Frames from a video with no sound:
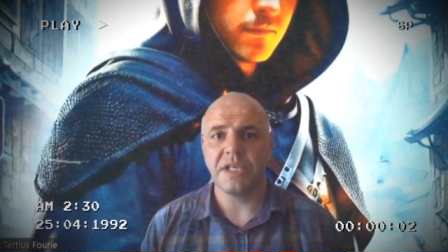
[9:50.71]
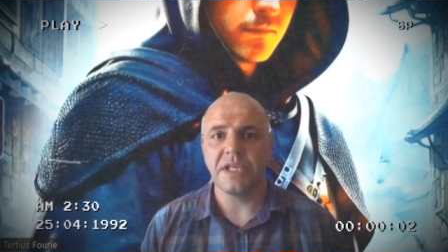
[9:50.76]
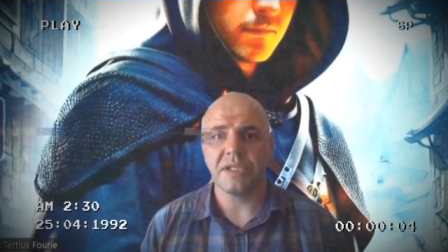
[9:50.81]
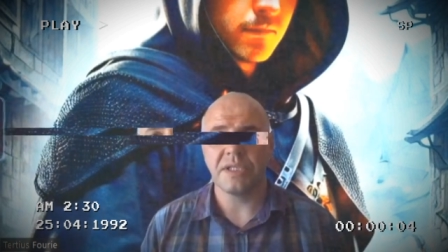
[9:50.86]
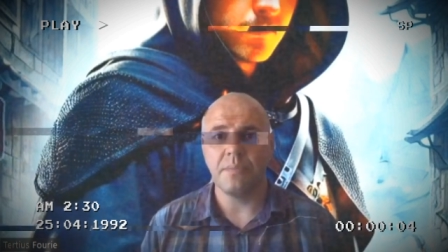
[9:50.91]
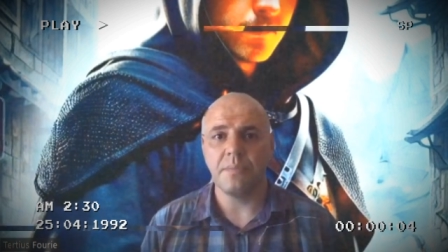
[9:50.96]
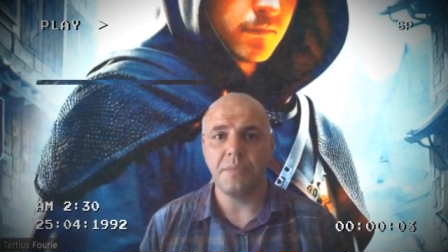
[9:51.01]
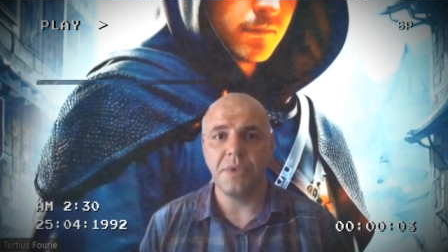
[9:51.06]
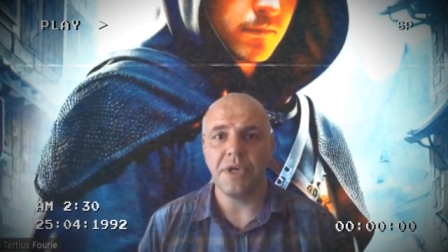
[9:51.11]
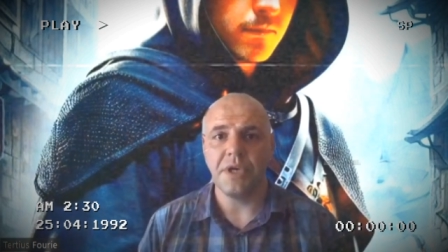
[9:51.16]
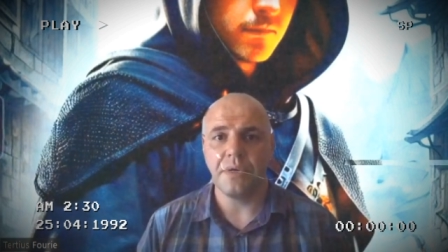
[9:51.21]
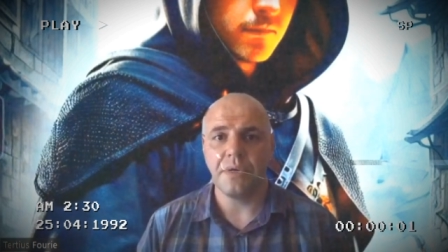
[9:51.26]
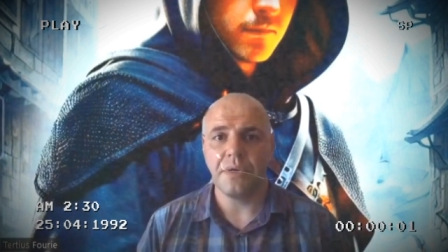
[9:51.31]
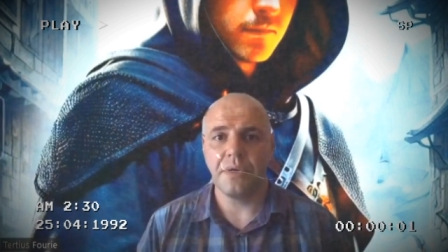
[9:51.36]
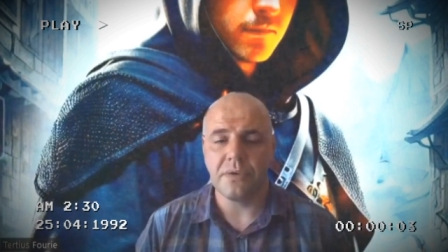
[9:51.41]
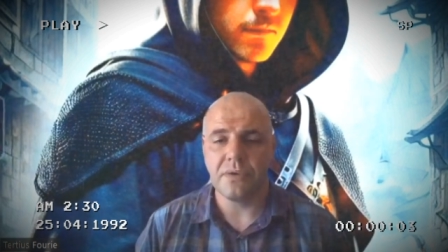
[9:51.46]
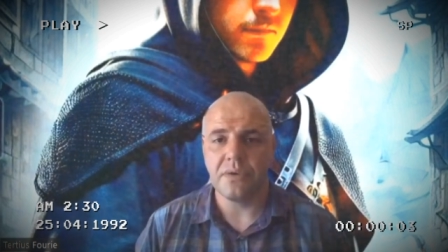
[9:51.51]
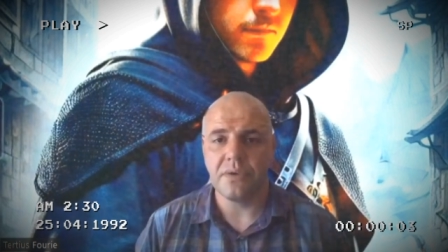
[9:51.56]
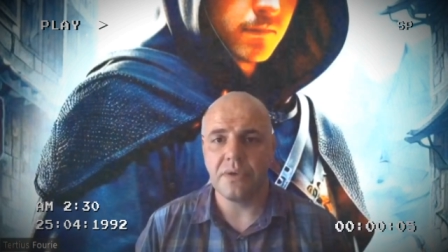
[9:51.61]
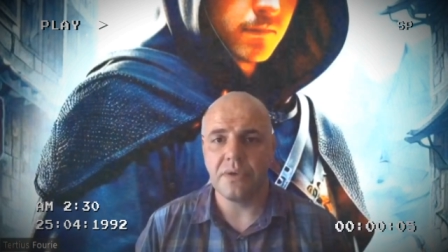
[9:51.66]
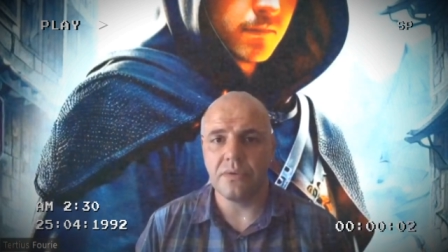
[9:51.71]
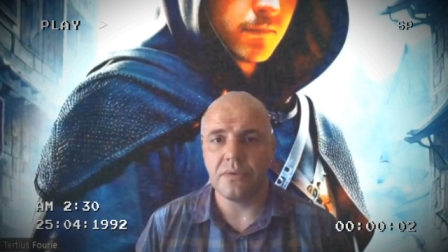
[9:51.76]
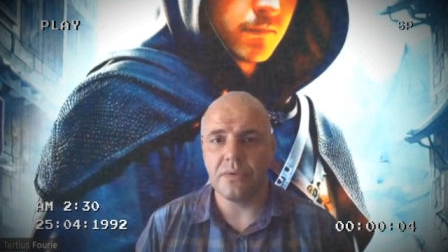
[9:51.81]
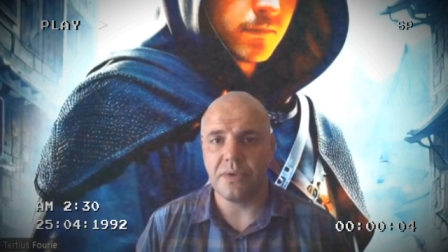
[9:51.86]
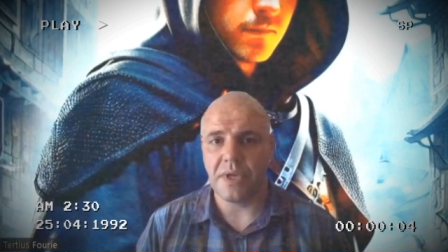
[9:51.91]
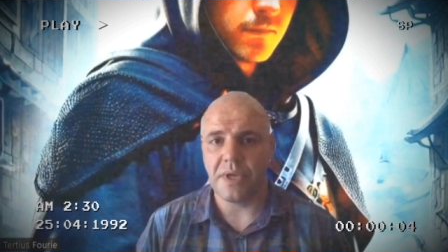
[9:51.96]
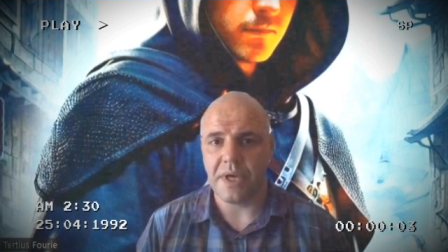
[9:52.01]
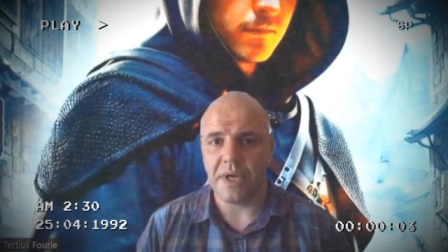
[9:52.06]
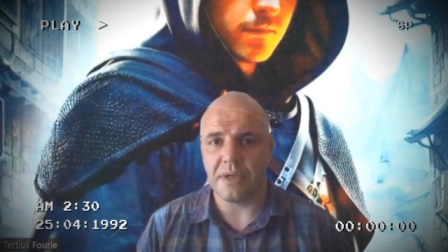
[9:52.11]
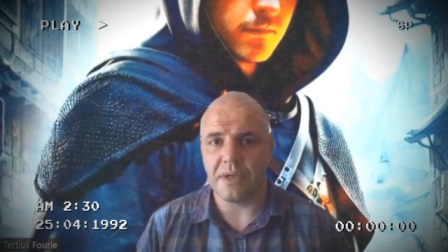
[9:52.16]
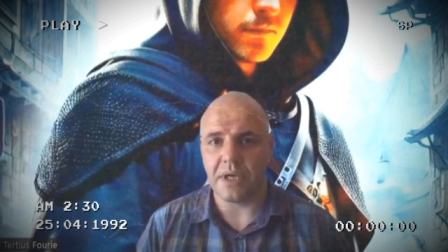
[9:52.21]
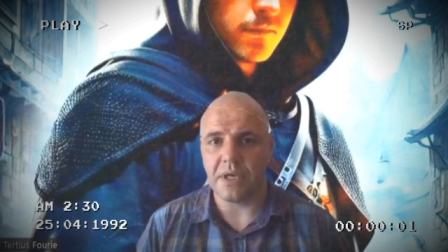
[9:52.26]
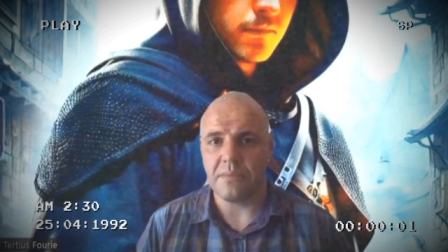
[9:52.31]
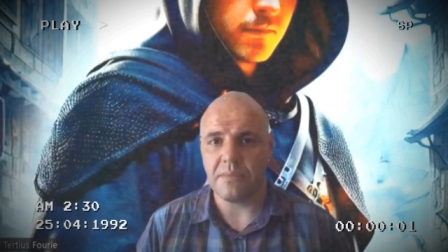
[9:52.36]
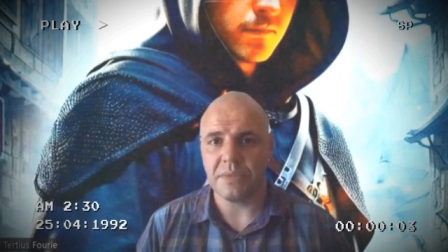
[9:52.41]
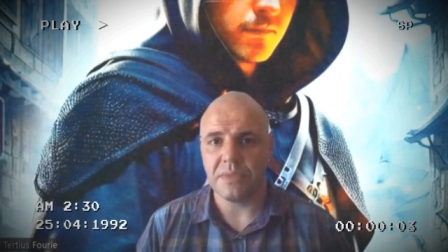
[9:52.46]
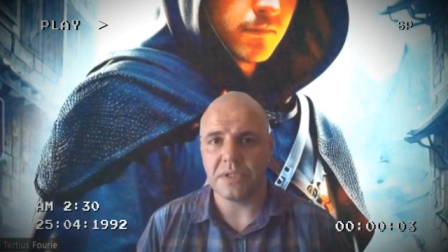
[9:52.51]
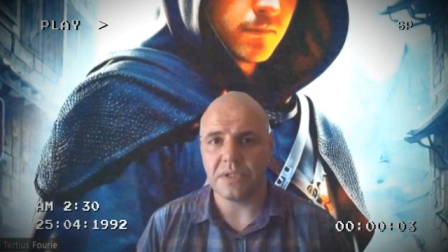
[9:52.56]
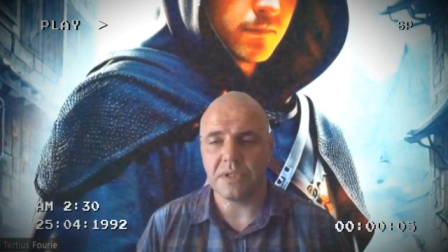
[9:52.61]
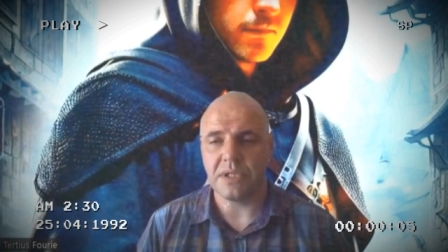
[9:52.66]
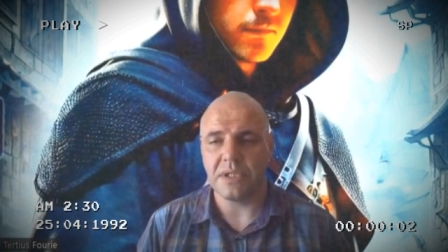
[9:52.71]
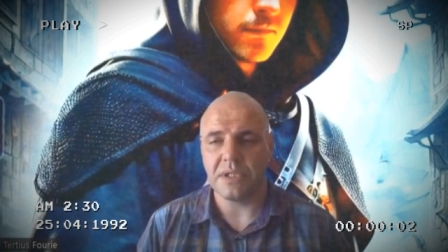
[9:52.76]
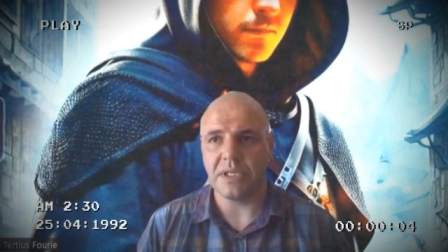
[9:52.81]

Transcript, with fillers: that's superior to, to their names.